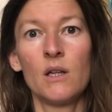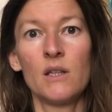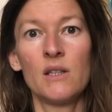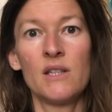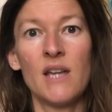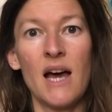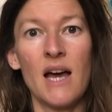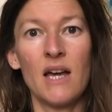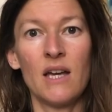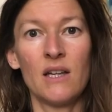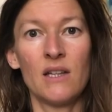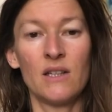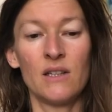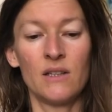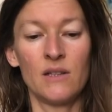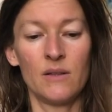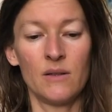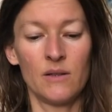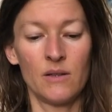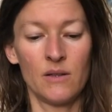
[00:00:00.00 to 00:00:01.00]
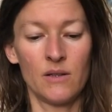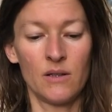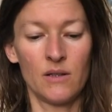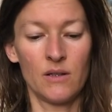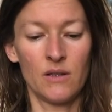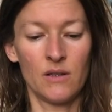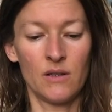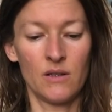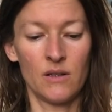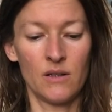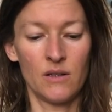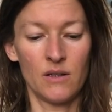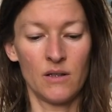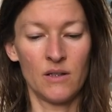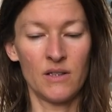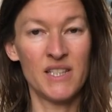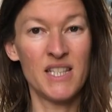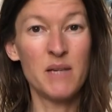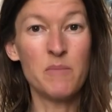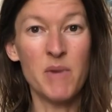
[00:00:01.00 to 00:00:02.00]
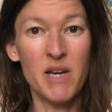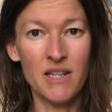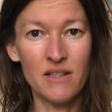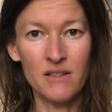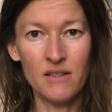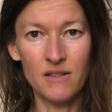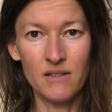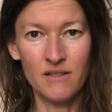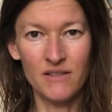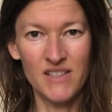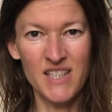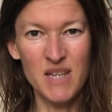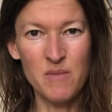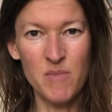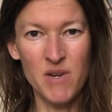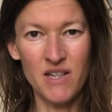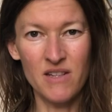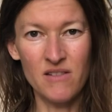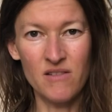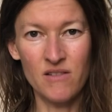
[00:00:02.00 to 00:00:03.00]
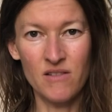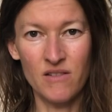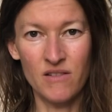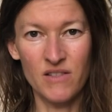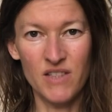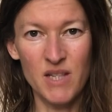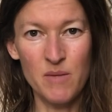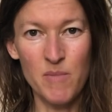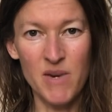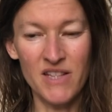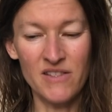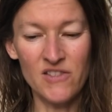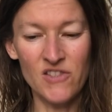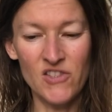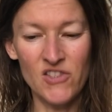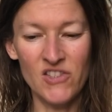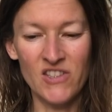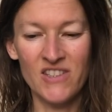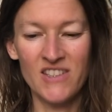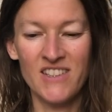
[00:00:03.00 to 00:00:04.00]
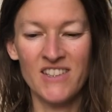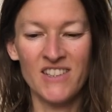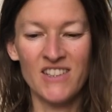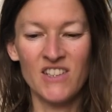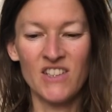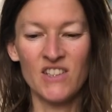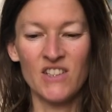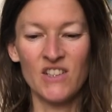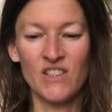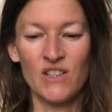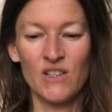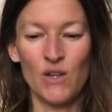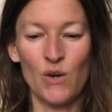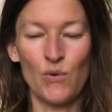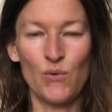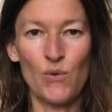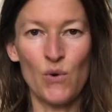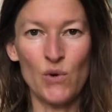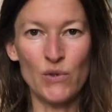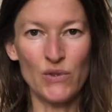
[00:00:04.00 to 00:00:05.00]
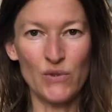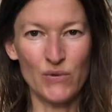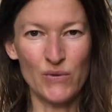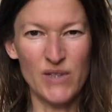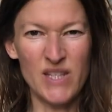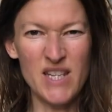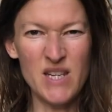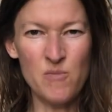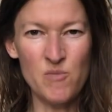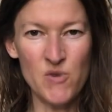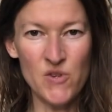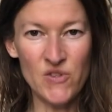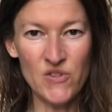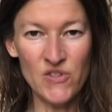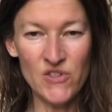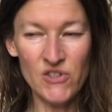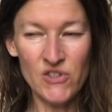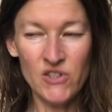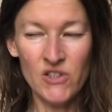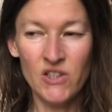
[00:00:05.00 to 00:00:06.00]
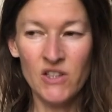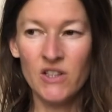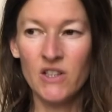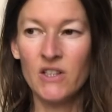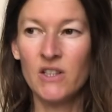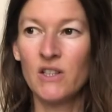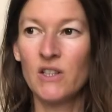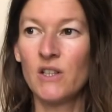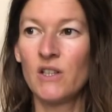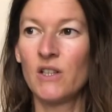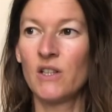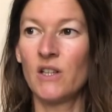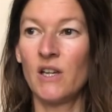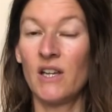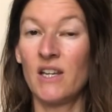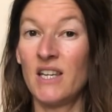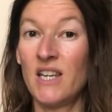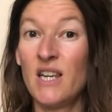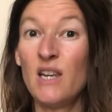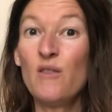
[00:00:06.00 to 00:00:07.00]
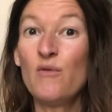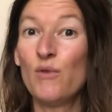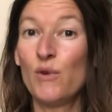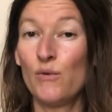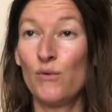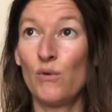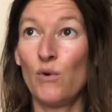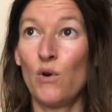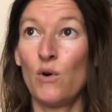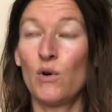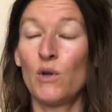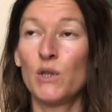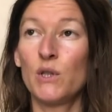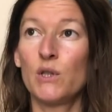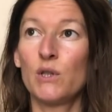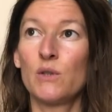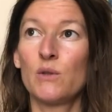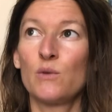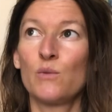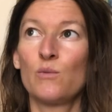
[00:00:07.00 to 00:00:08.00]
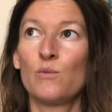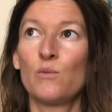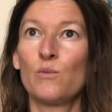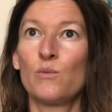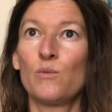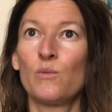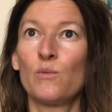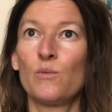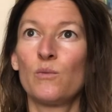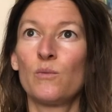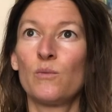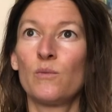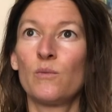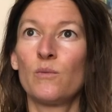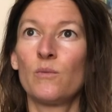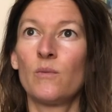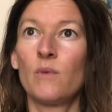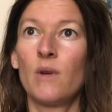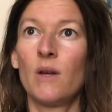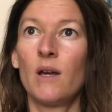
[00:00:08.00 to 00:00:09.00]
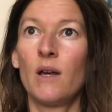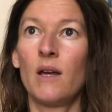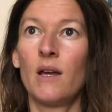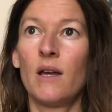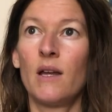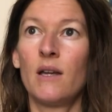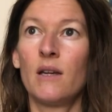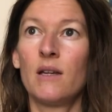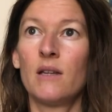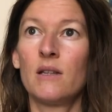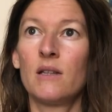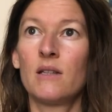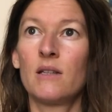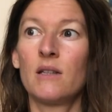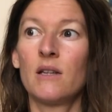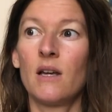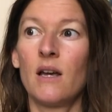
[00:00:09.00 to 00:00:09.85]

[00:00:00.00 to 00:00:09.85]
Di uh, demon, demon, demons, a force of demons, an evil force. And